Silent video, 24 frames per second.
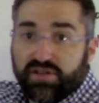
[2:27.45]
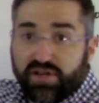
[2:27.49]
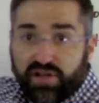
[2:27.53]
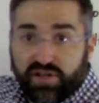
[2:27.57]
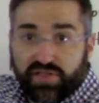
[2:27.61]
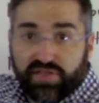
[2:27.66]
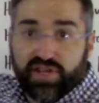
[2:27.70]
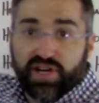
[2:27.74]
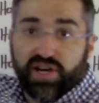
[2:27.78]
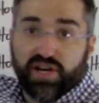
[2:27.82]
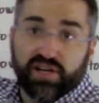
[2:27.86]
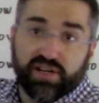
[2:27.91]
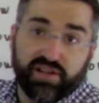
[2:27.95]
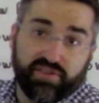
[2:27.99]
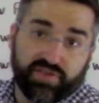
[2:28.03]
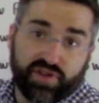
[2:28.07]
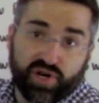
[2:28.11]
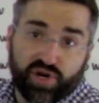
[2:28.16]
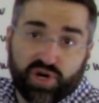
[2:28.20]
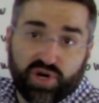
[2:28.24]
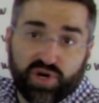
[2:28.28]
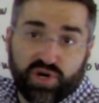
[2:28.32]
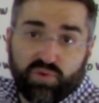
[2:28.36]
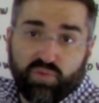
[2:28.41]

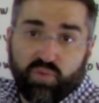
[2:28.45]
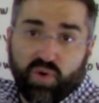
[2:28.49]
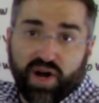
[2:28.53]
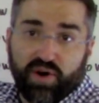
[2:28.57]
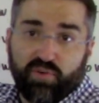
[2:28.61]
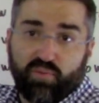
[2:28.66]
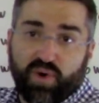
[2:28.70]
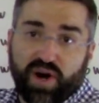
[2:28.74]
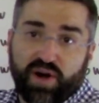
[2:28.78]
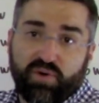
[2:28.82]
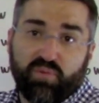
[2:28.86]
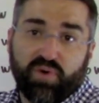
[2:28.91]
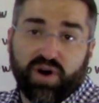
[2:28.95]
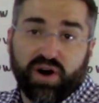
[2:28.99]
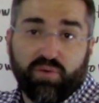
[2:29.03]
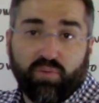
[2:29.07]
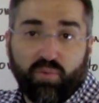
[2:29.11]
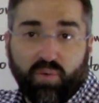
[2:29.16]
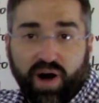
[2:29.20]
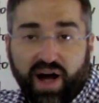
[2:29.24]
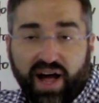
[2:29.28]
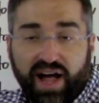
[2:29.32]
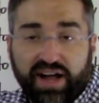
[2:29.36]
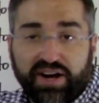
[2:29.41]
the who, what, when, where,
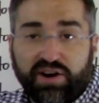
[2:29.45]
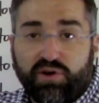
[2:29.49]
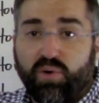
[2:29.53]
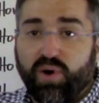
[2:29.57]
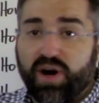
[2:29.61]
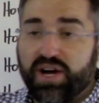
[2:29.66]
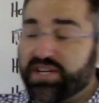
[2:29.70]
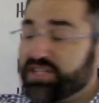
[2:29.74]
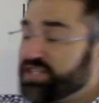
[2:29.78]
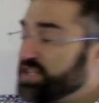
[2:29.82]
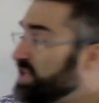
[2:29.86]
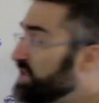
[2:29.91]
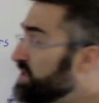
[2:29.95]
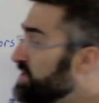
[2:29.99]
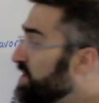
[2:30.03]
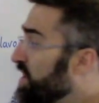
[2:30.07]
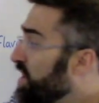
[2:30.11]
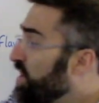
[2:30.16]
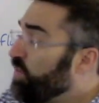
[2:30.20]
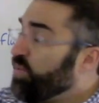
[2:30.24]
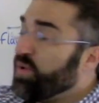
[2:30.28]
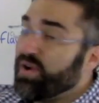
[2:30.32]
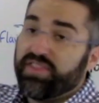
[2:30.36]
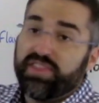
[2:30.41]
why questions
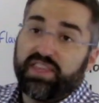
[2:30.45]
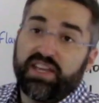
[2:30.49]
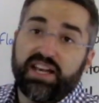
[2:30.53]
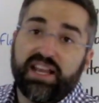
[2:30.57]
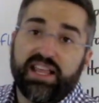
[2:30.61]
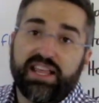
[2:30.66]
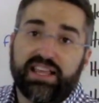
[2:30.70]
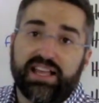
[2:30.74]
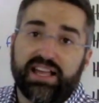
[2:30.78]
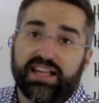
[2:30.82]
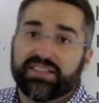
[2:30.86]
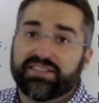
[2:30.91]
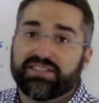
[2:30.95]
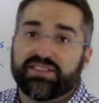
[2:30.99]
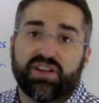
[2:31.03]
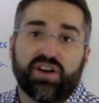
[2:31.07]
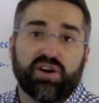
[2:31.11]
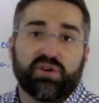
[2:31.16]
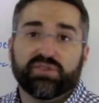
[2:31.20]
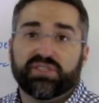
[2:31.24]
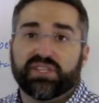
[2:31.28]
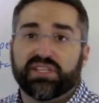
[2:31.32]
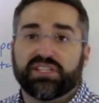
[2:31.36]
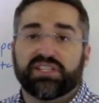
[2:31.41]
with any yes,
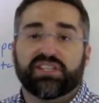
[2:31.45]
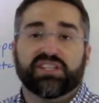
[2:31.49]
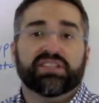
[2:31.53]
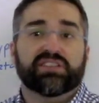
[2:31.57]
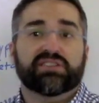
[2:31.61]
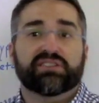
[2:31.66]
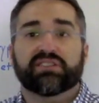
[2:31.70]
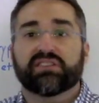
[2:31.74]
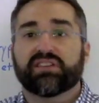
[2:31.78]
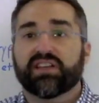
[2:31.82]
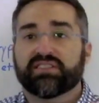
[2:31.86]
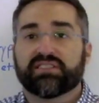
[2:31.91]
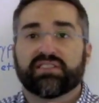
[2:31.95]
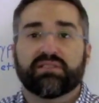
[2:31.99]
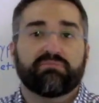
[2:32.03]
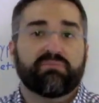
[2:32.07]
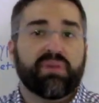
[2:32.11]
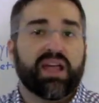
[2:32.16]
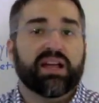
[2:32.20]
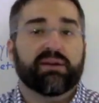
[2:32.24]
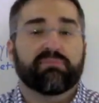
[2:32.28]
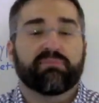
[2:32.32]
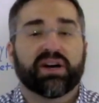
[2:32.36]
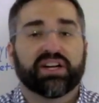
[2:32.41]
no's. It just doesn't
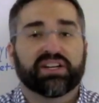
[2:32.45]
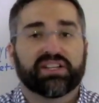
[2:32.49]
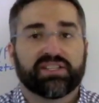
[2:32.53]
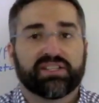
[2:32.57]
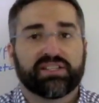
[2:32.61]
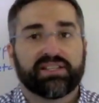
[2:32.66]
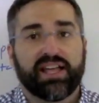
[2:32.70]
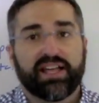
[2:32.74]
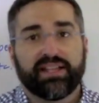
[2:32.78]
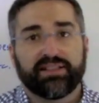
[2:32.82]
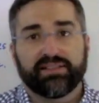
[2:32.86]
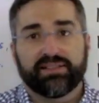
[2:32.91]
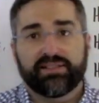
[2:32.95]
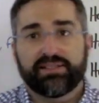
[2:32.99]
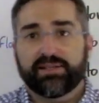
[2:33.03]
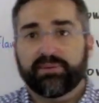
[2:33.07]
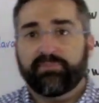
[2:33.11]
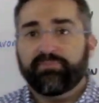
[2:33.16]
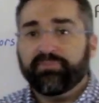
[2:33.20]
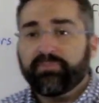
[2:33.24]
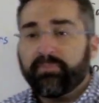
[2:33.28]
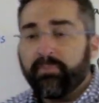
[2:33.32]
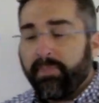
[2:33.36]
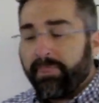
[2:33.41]
make much
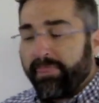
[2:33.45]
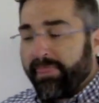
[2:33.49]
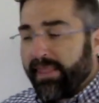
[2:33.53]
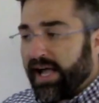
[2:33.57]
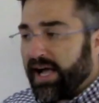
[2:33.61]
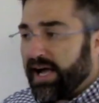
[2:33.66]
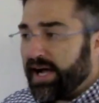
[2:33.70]
sense.